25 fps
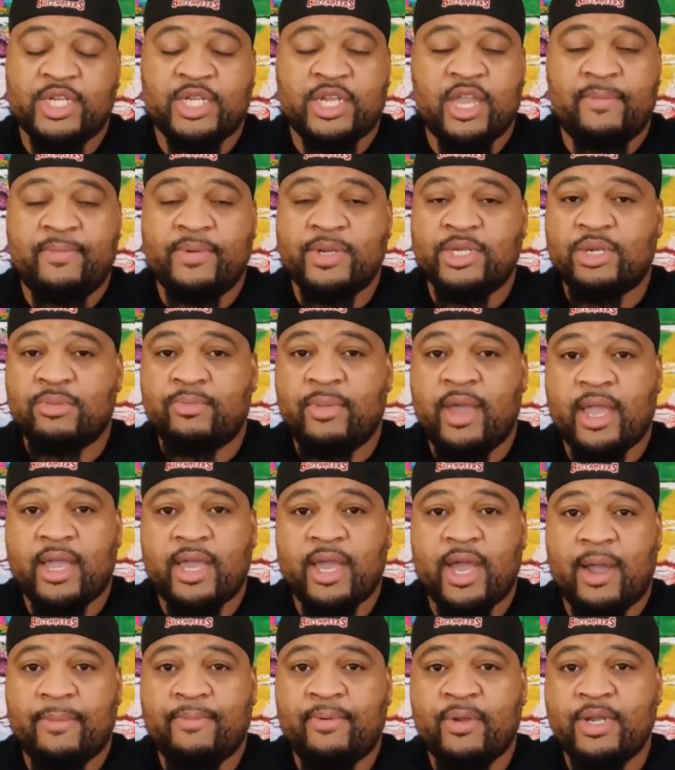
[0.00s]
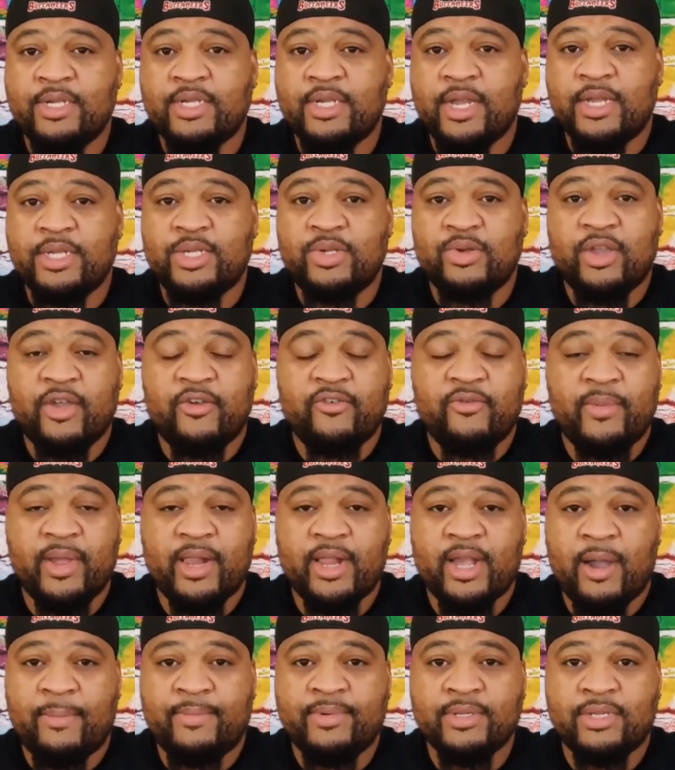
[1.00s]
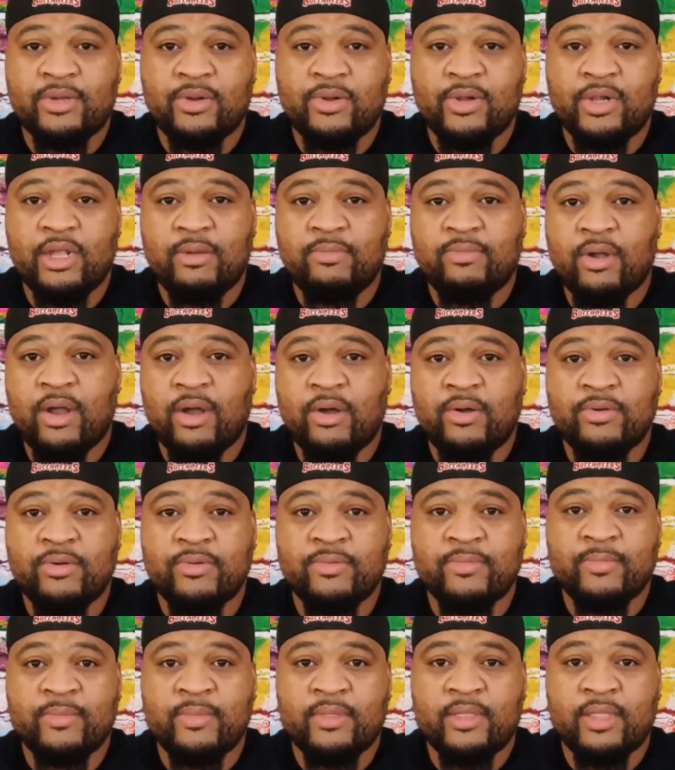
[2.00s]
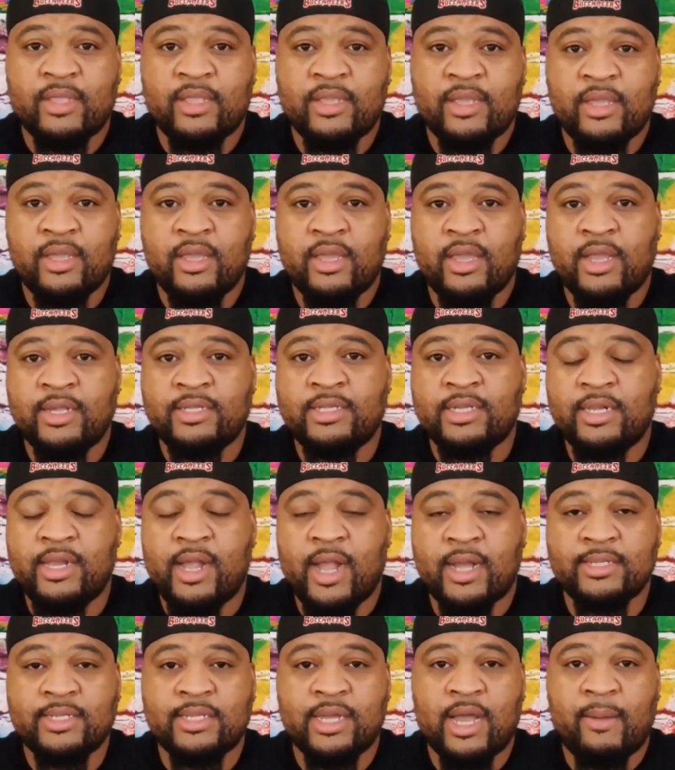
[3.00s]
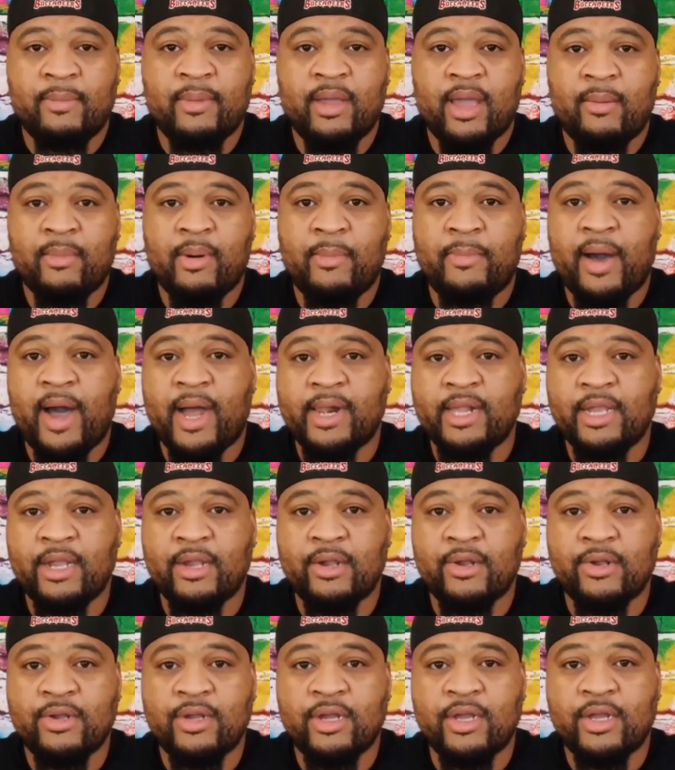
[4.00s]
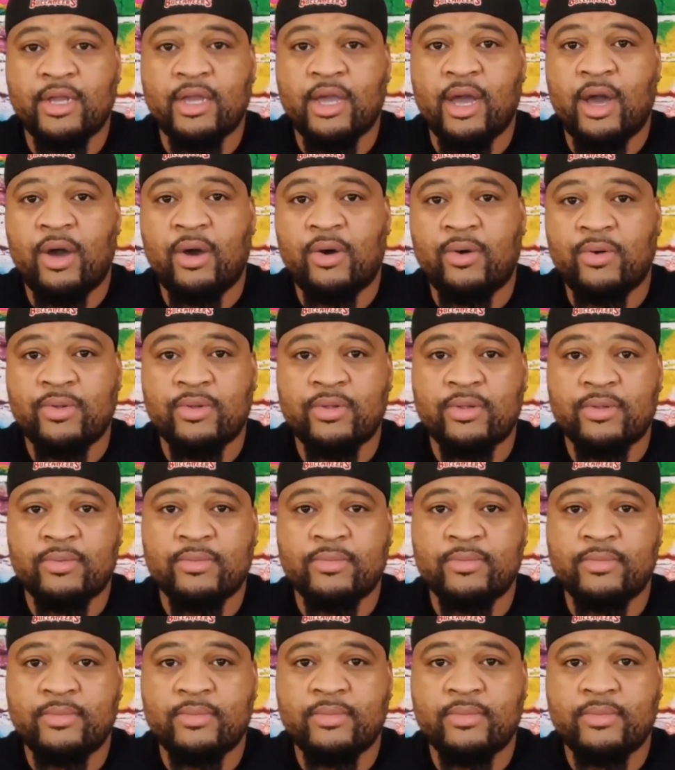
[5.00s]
Fishkeeper Jamaica, I appreciate you giving me the opportunity, bro. Until next time, man, I'm up out of here. Gone.